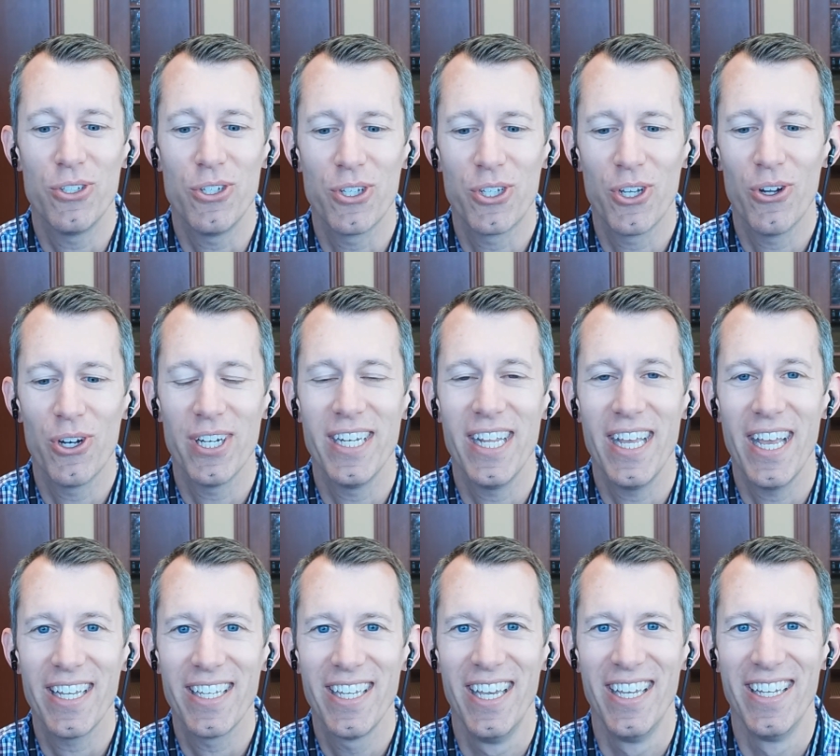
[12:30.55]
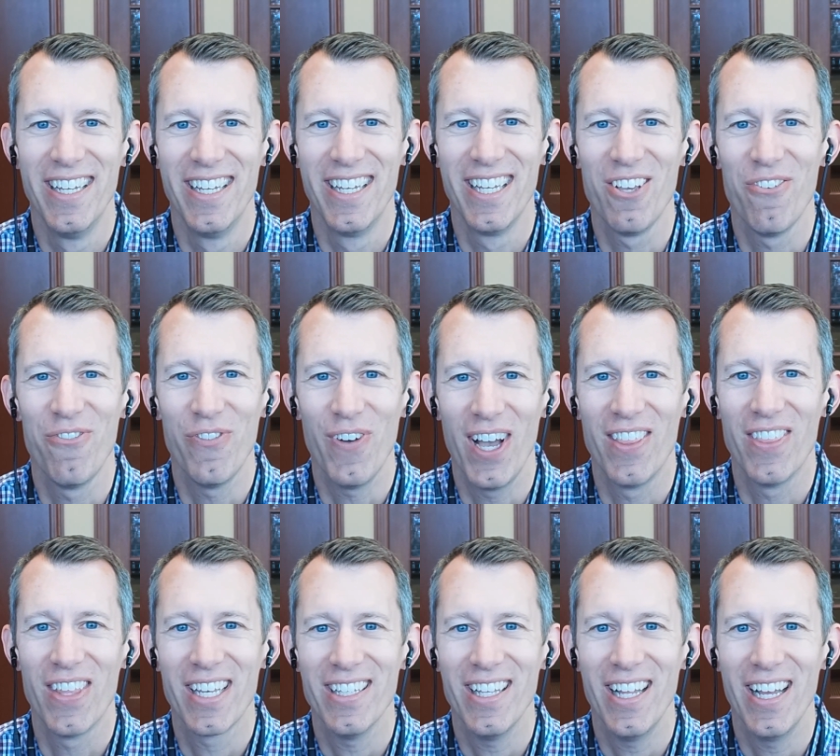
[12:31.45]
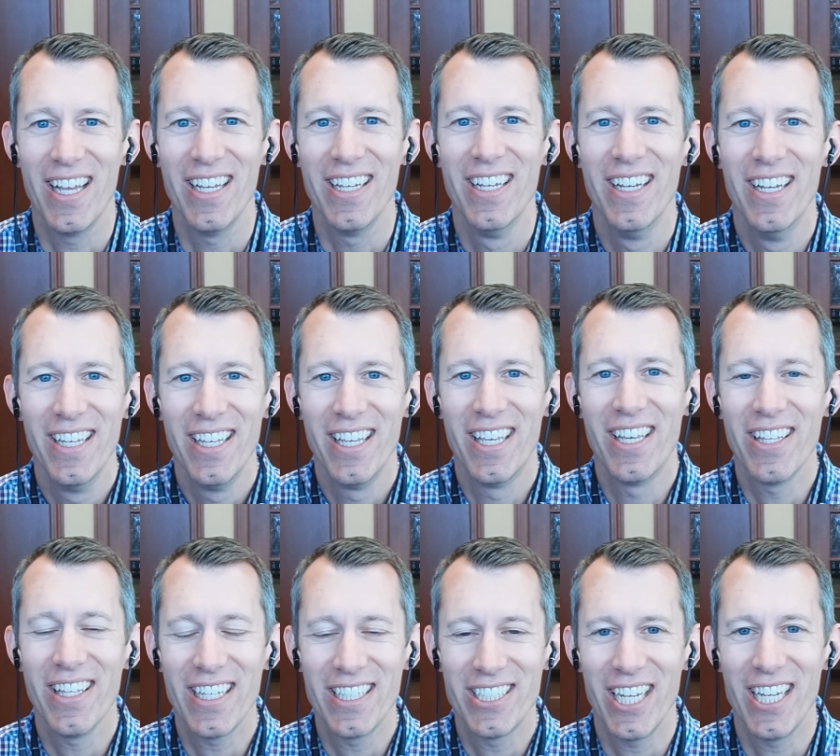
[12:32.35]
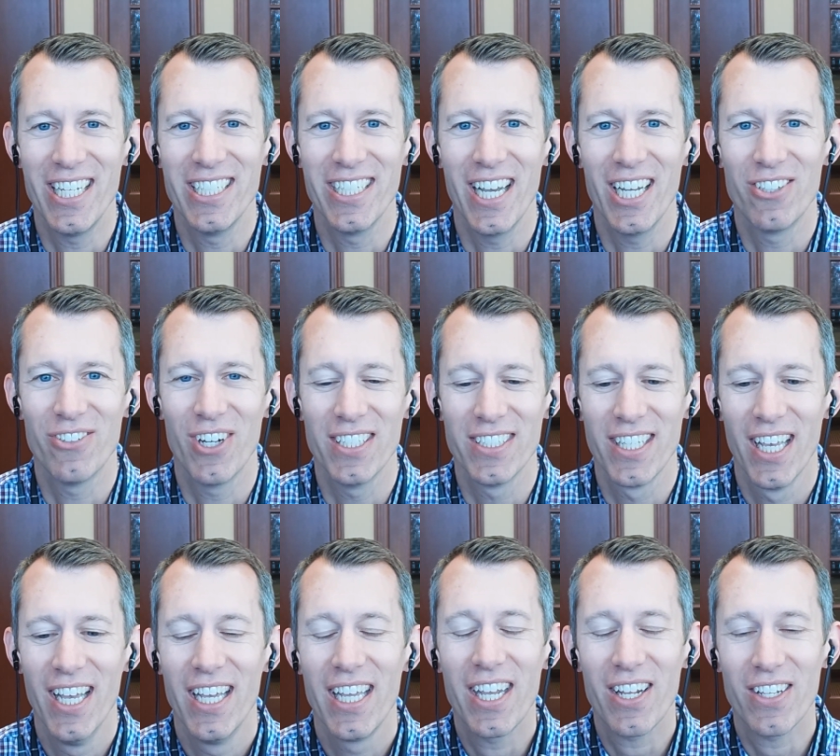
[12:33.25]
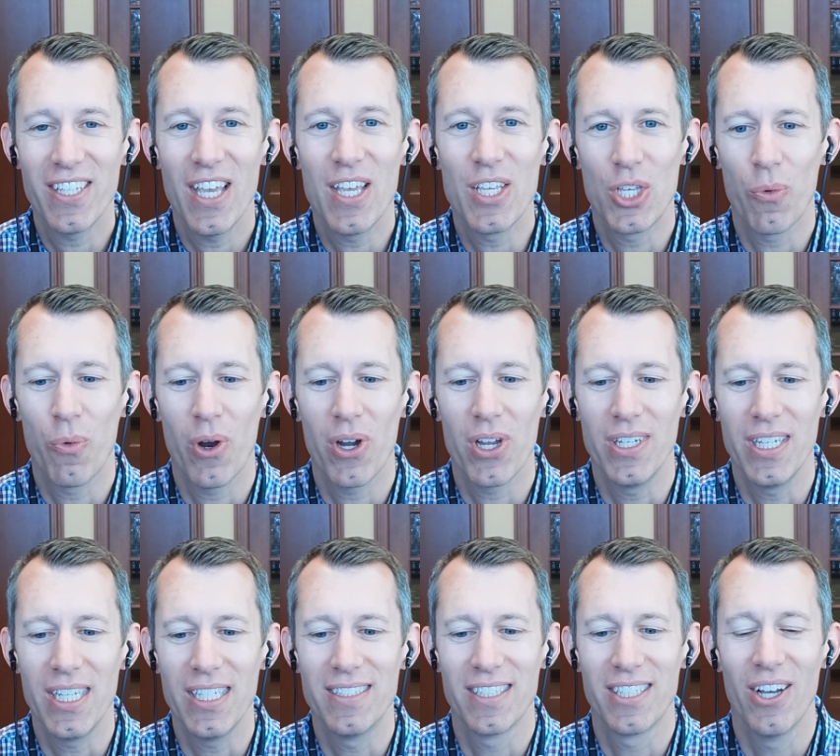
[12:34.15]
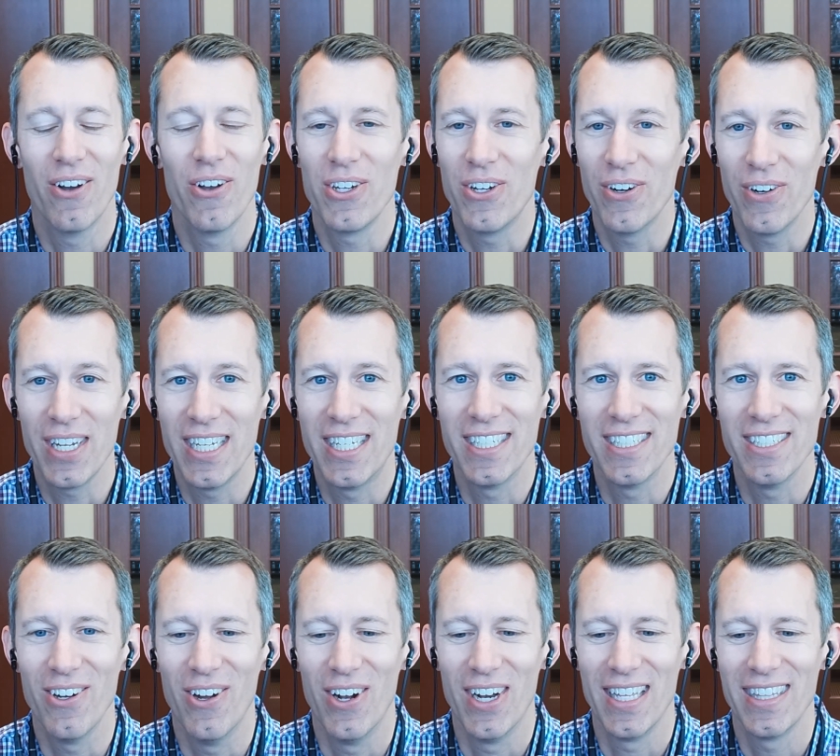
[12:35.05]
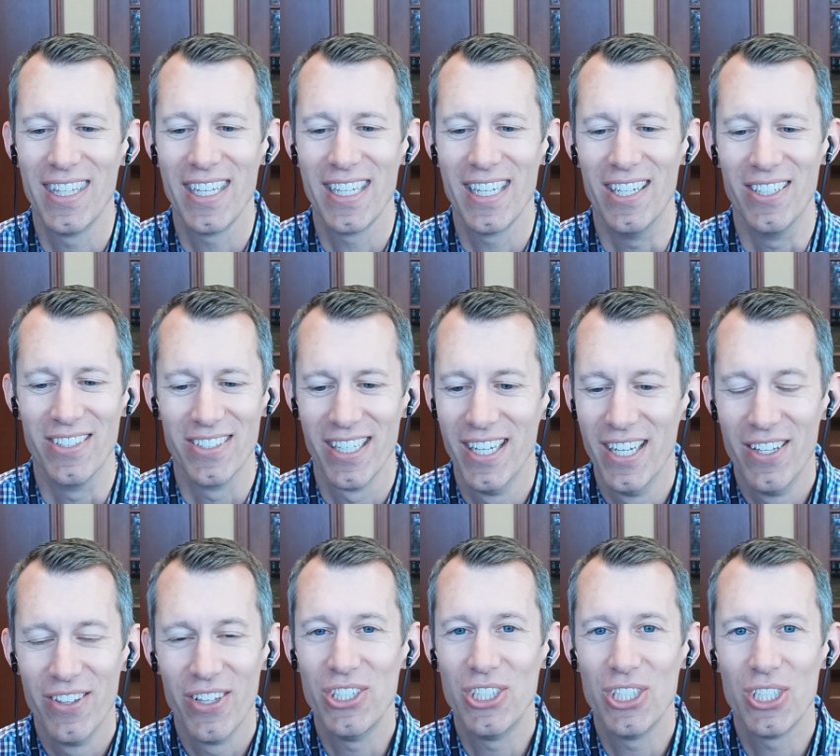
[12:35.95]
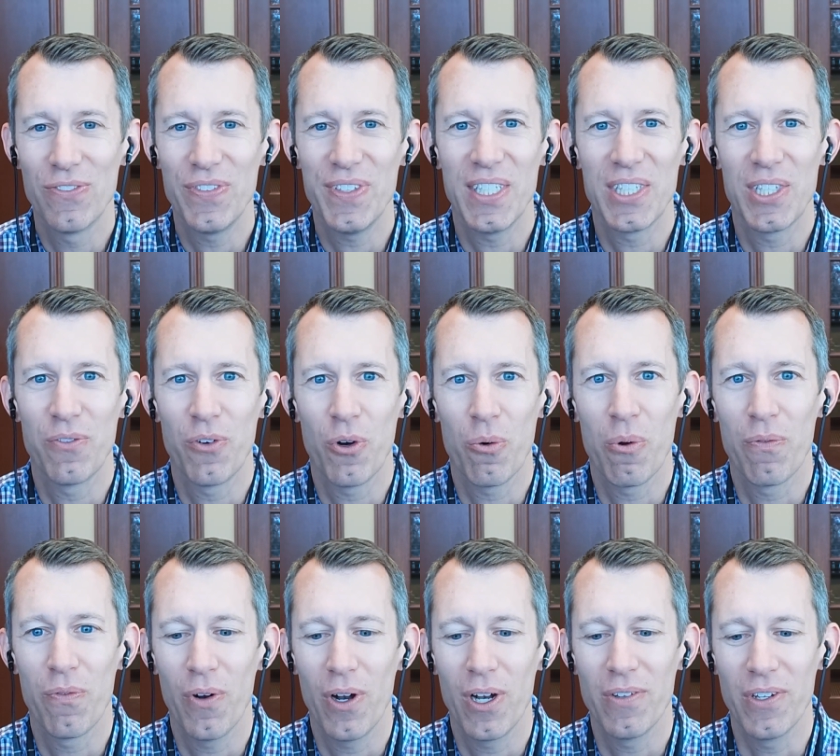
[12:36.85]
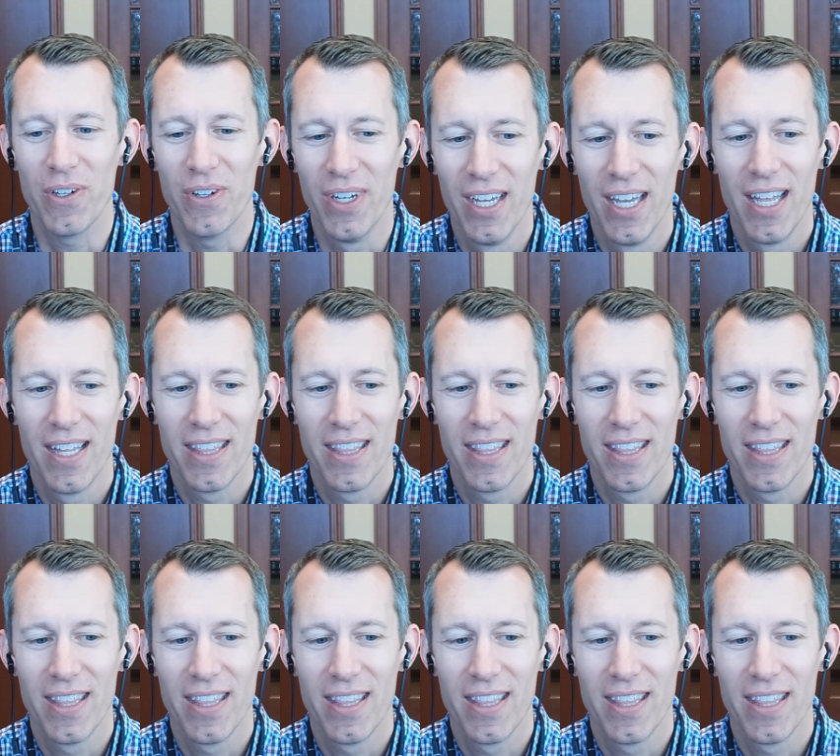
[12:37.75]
You go to NIC, you find the client, you click change address. It'll take you where you need to go. You don't need to know anything else. Then just fill out the form in front of you.